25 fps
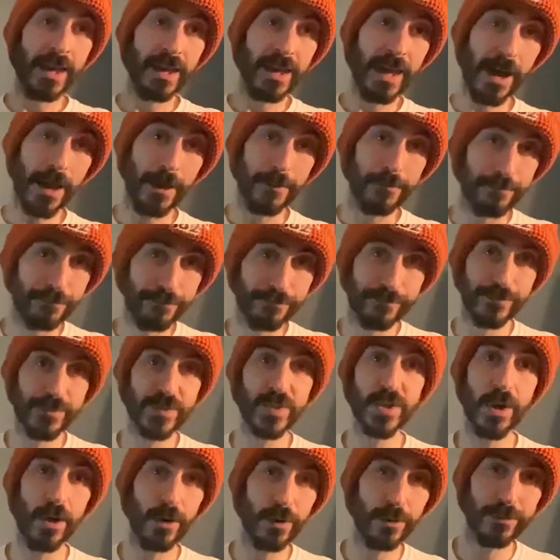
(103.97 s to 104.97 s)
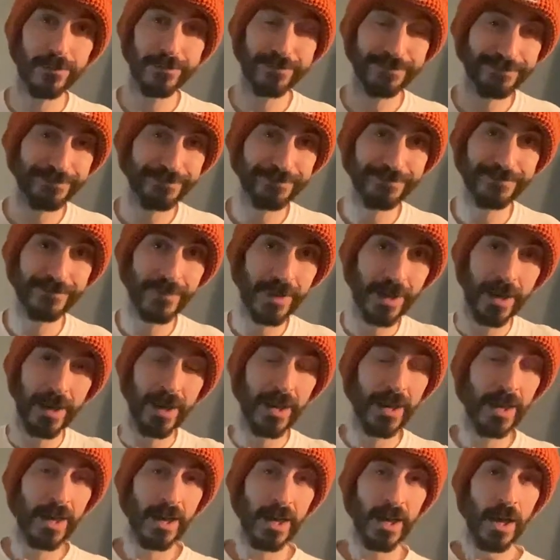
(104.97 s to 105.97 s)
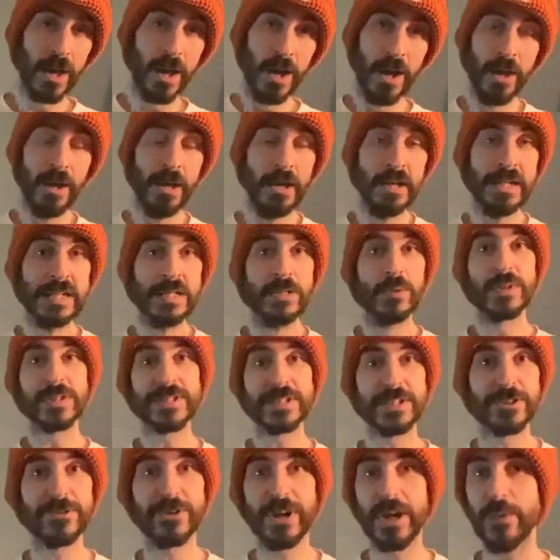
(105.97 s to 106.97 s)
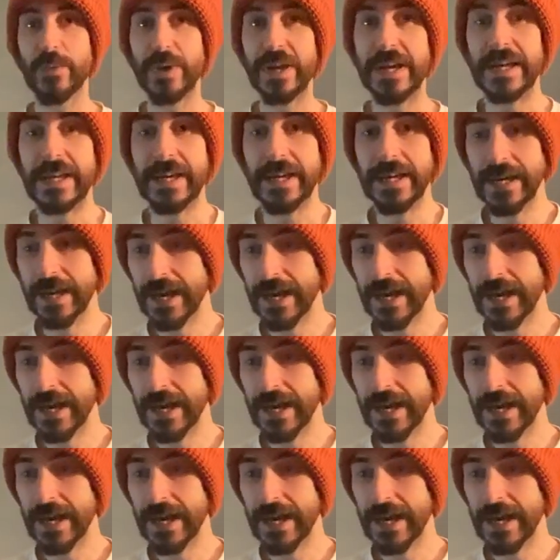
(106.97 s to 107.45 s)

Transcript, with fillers: Yeah, so, wasn't a great week.